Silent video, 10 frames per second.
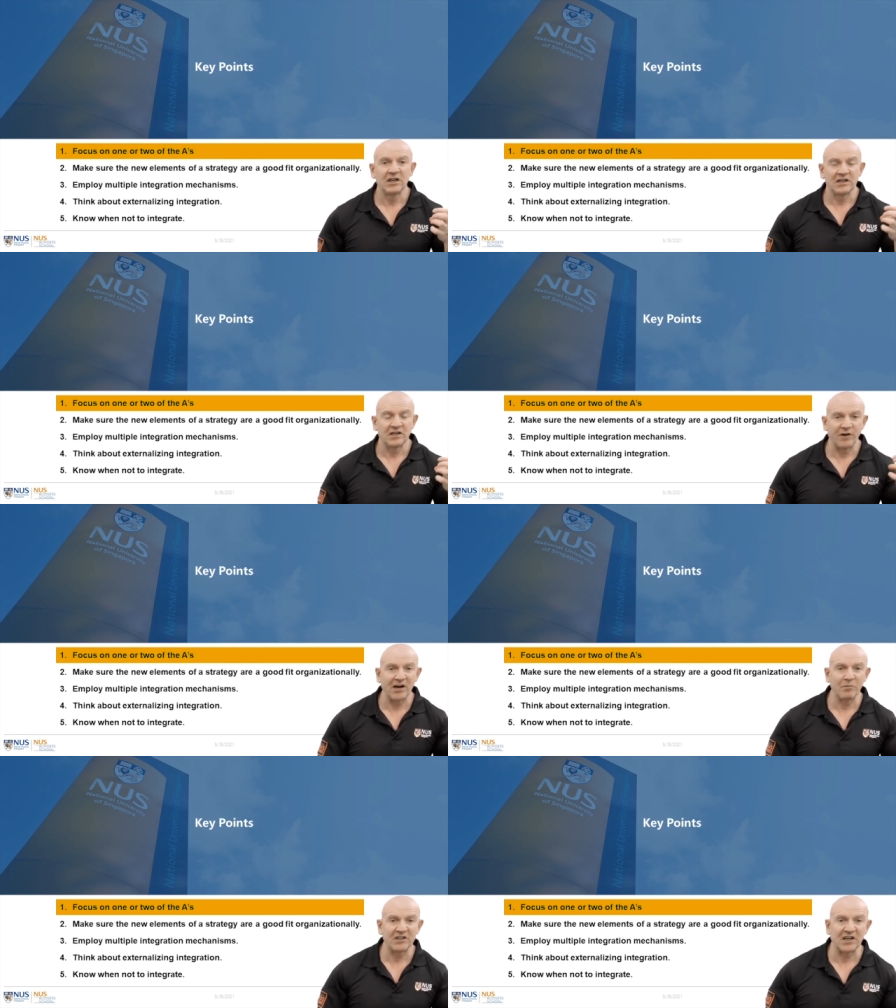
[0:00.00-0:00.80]

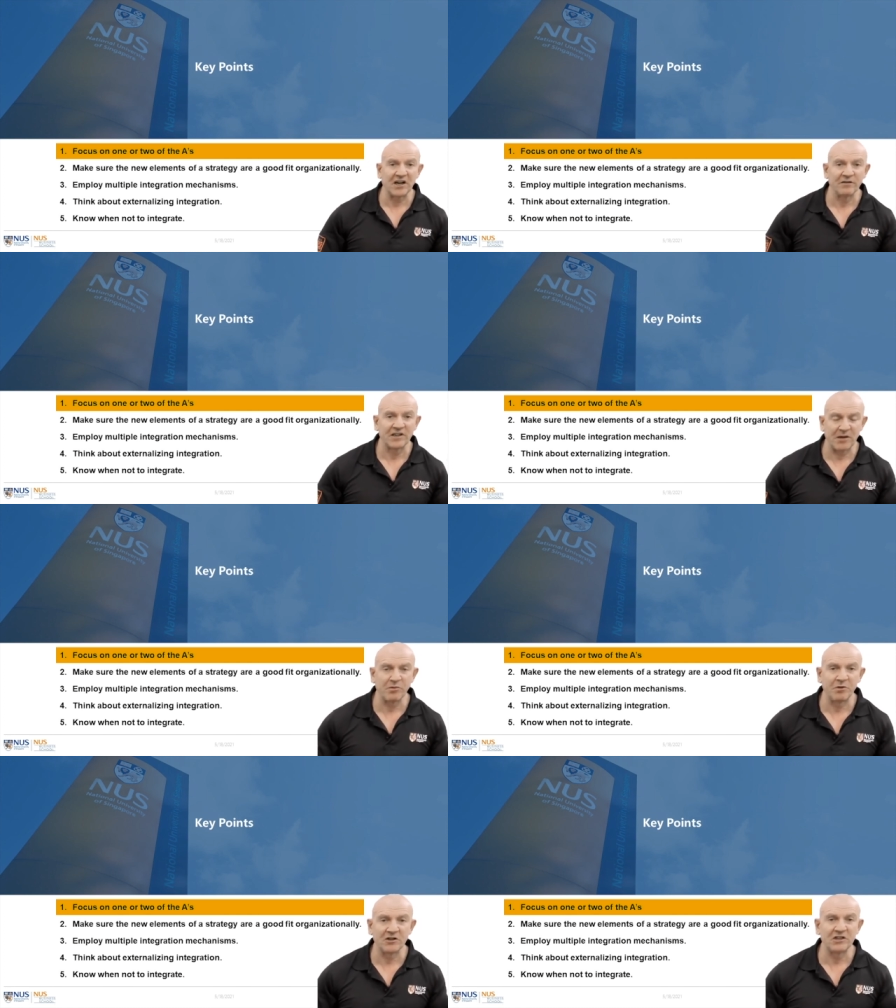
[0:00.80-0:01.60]
development of
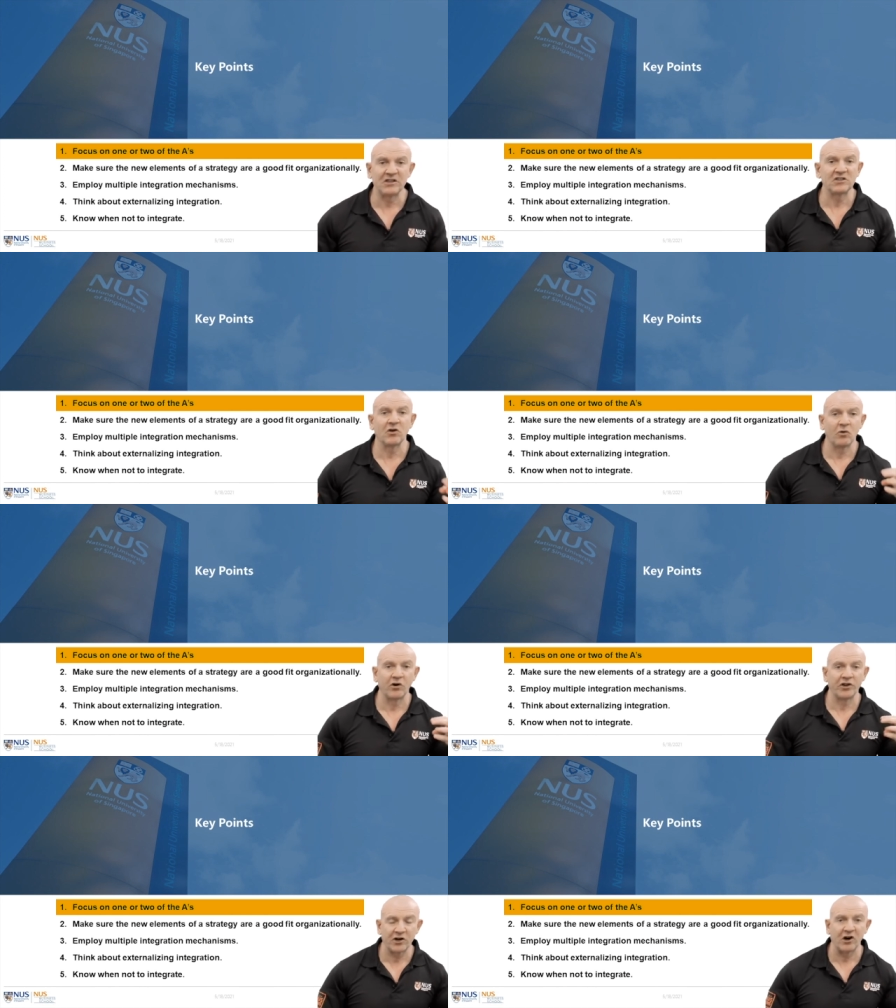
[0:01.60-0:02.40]
capabilities, or
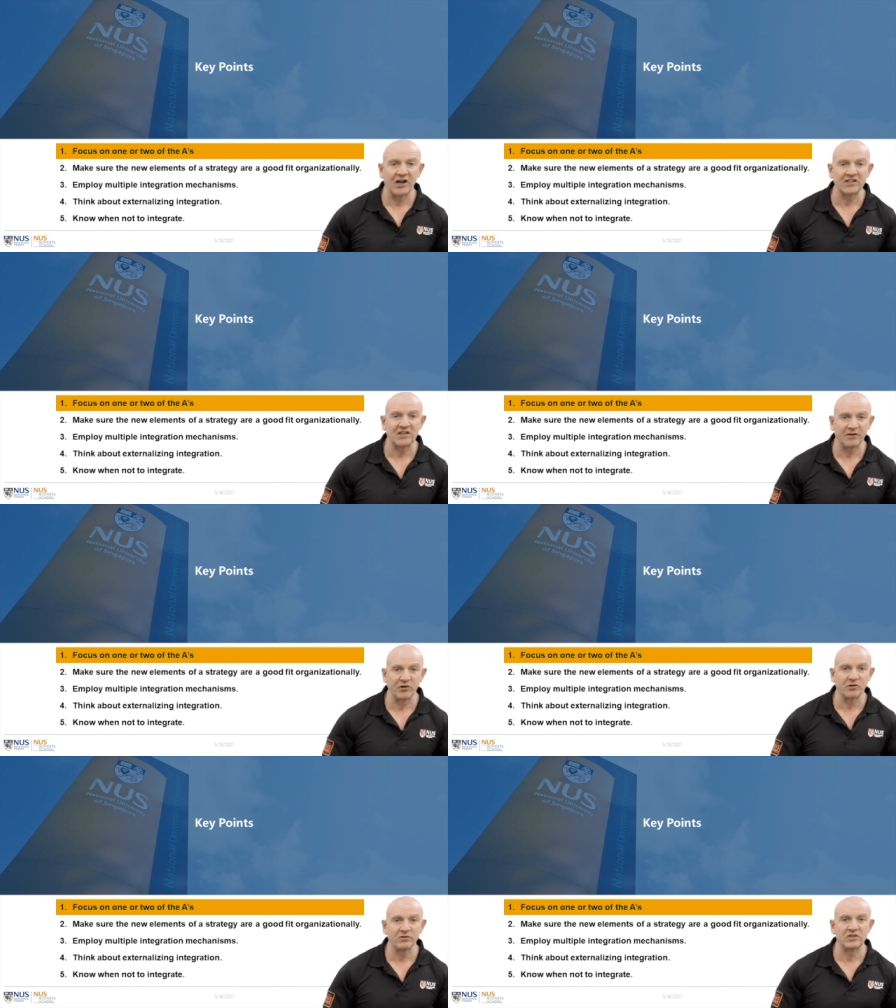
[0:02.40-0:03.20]
the cost of
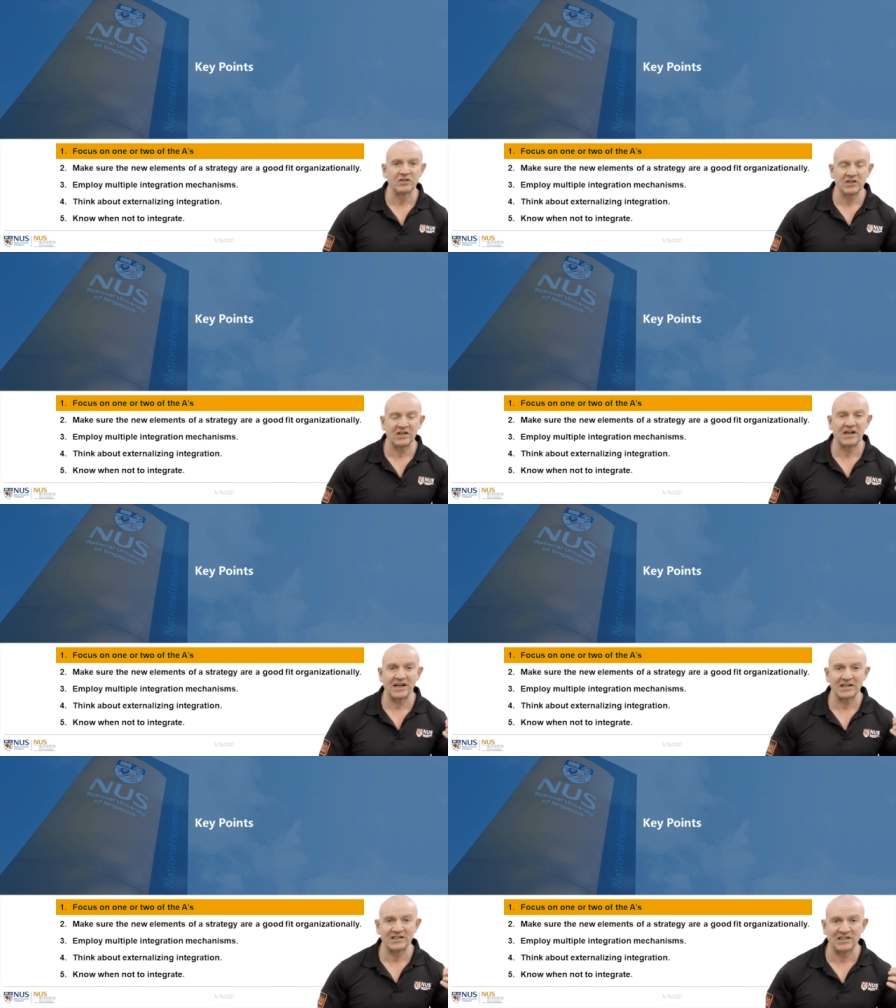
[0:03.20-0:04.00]
those
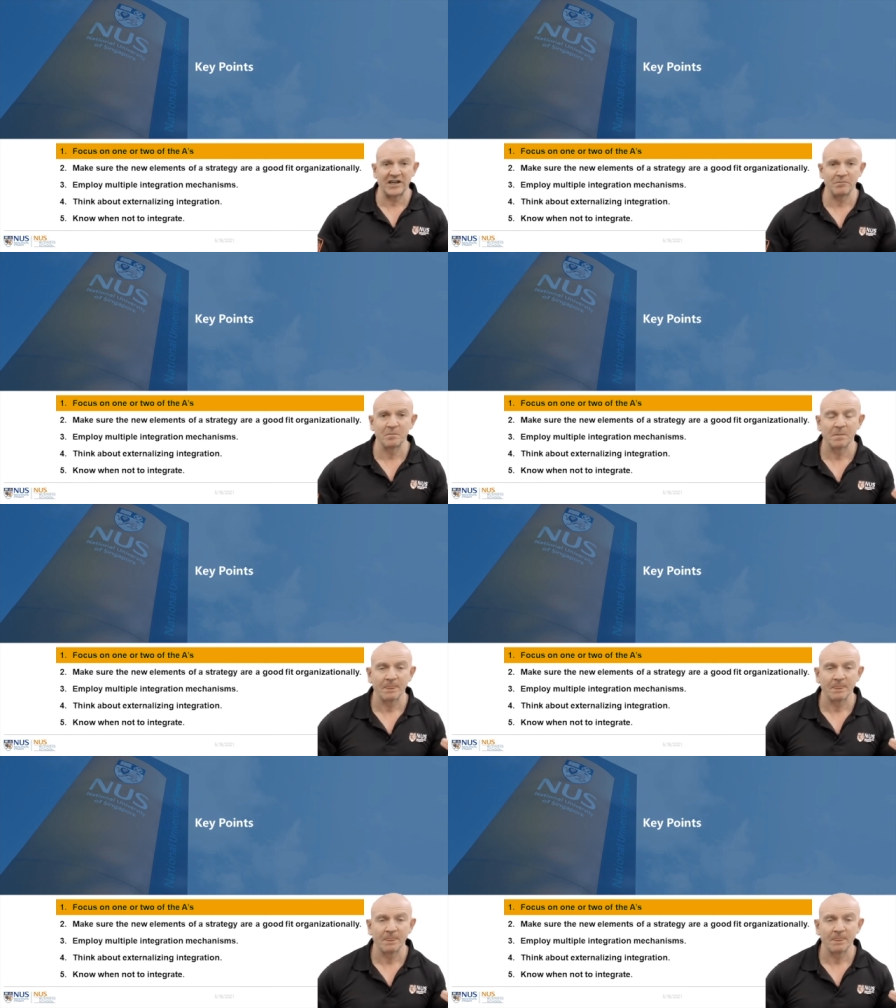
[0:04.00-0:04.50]
same